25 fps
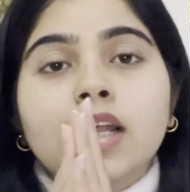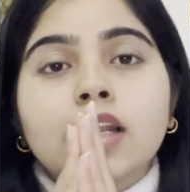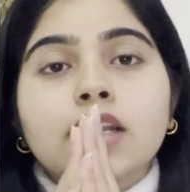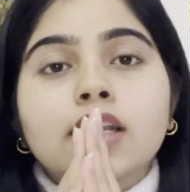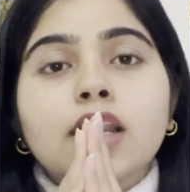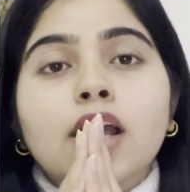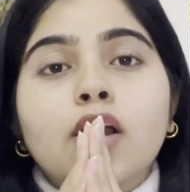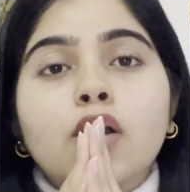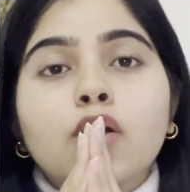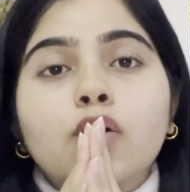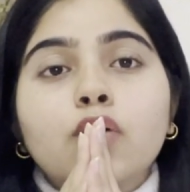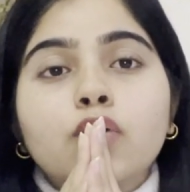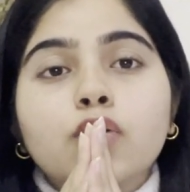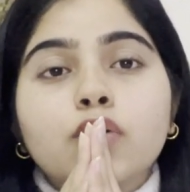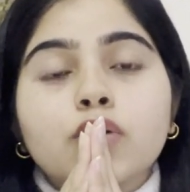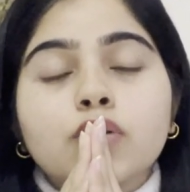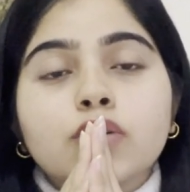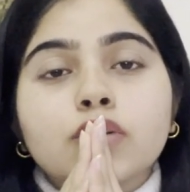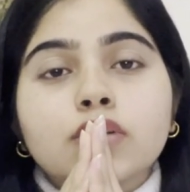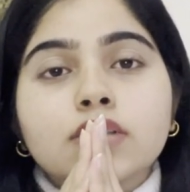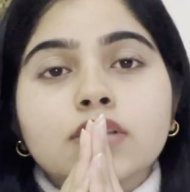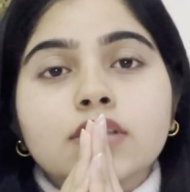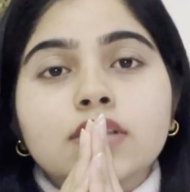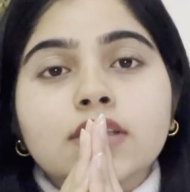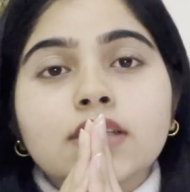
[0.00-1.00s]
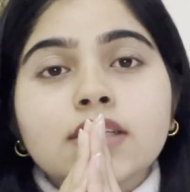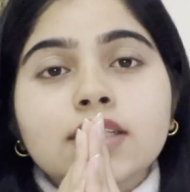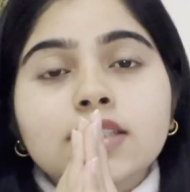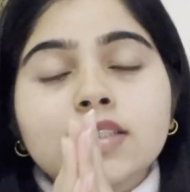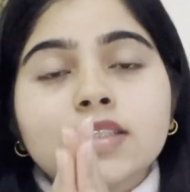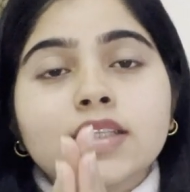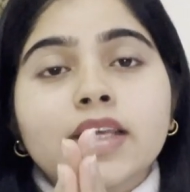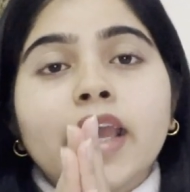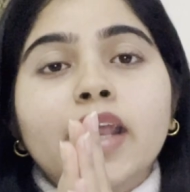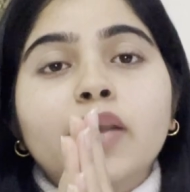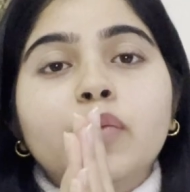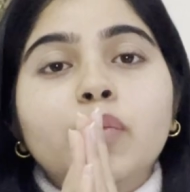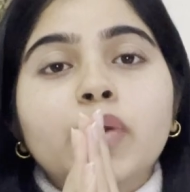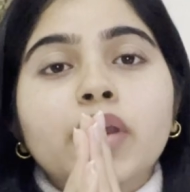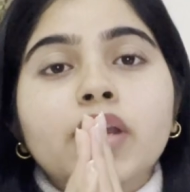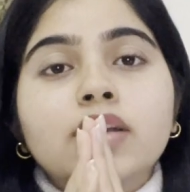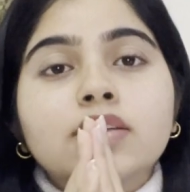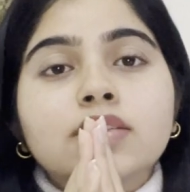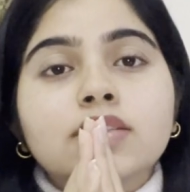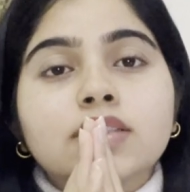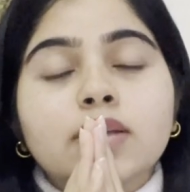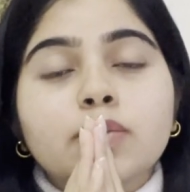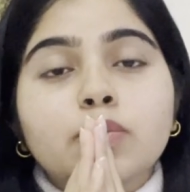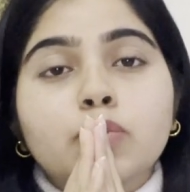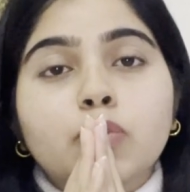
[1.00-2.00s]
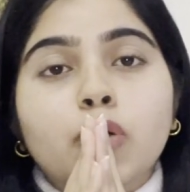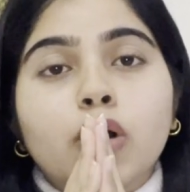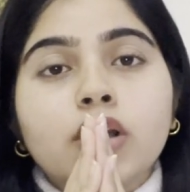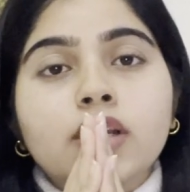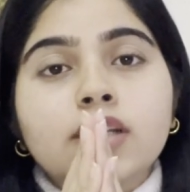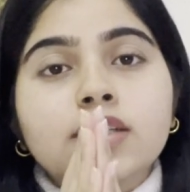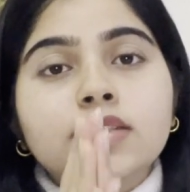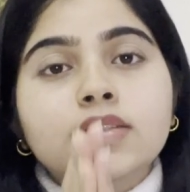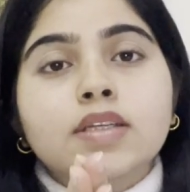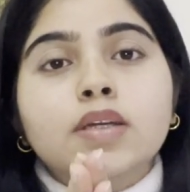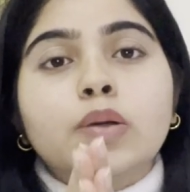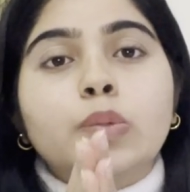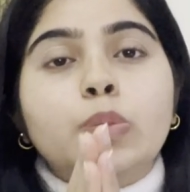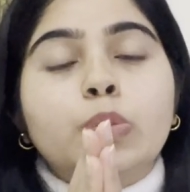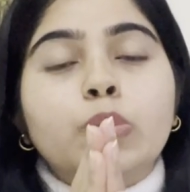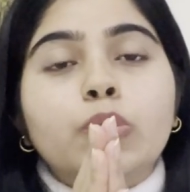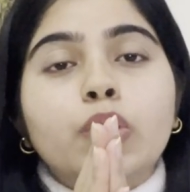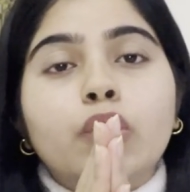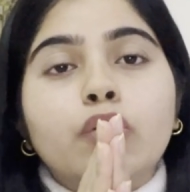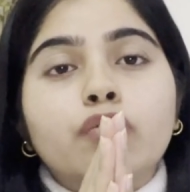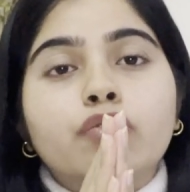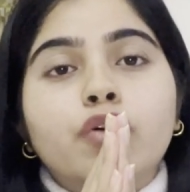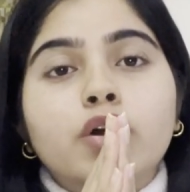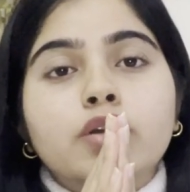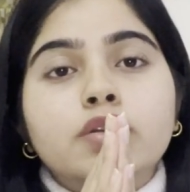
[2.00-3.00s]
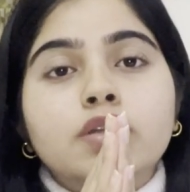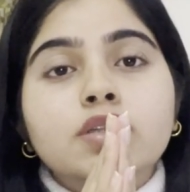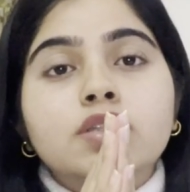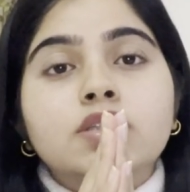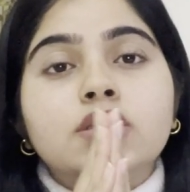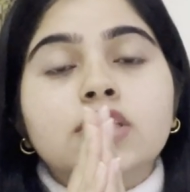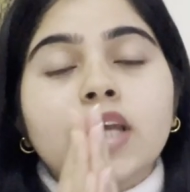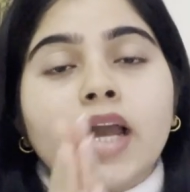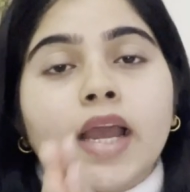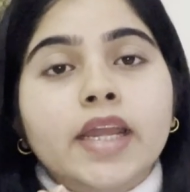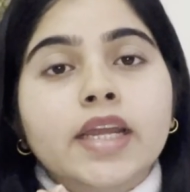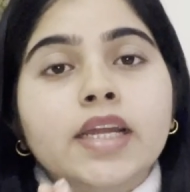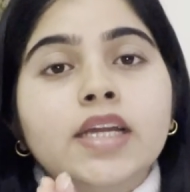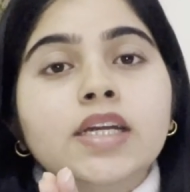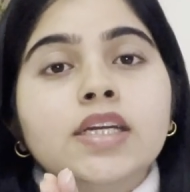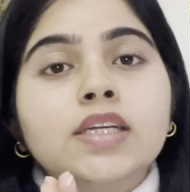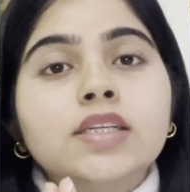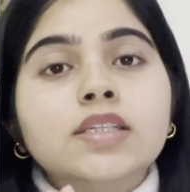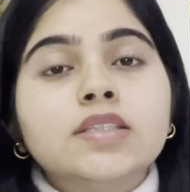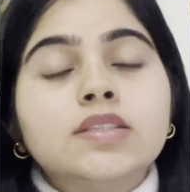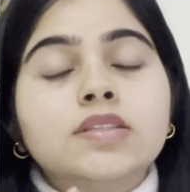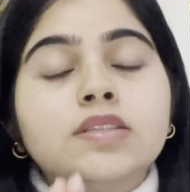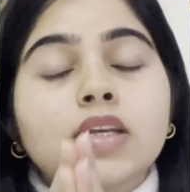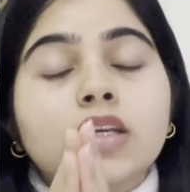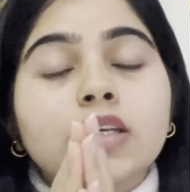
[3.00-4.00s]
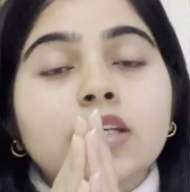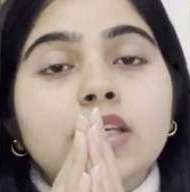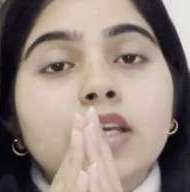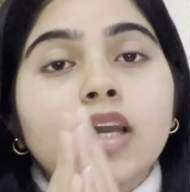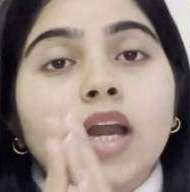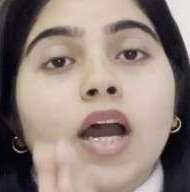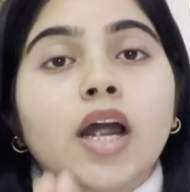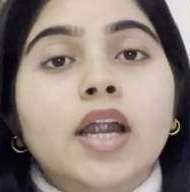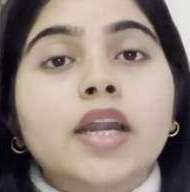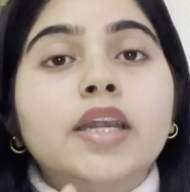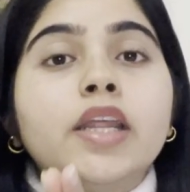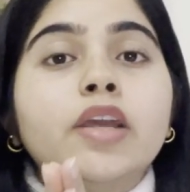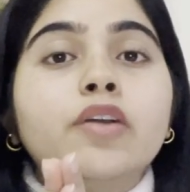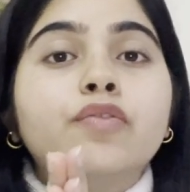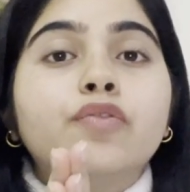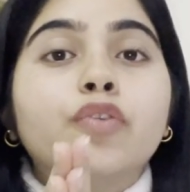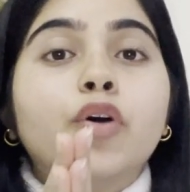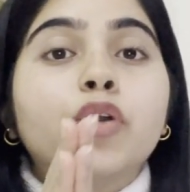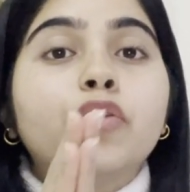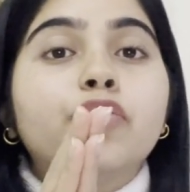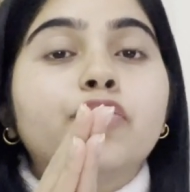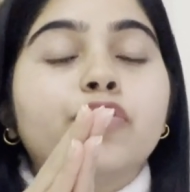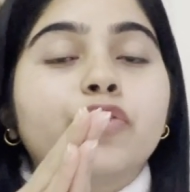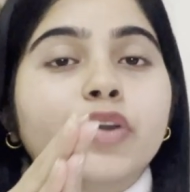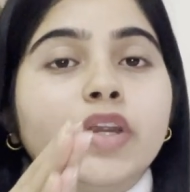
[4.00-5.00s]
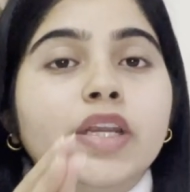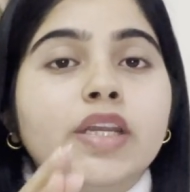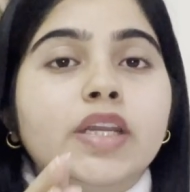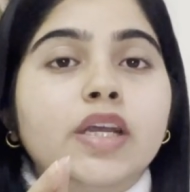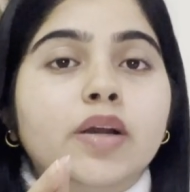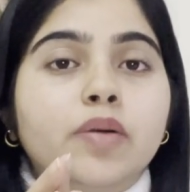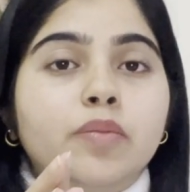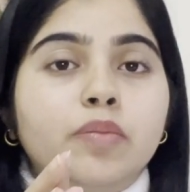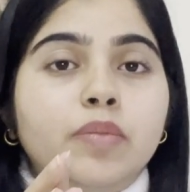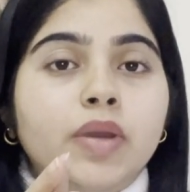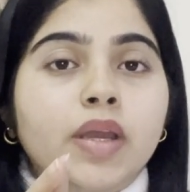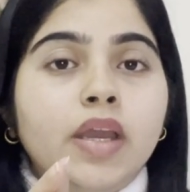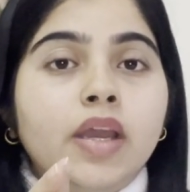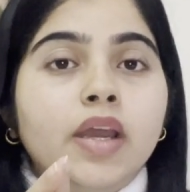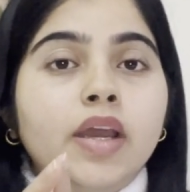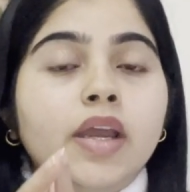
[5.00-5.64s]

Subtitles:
Now this can be a symbolism for the tiger's yearning for freedom.